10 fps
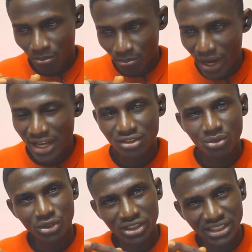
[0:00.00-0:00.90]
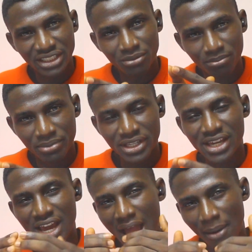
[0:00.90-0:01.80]
price will still
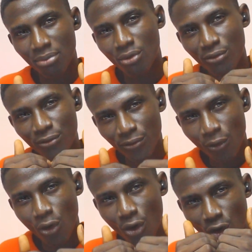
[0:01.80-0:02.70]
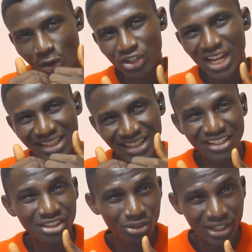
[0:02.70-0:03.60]
be above
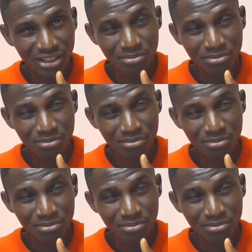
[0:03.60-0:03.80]
$430,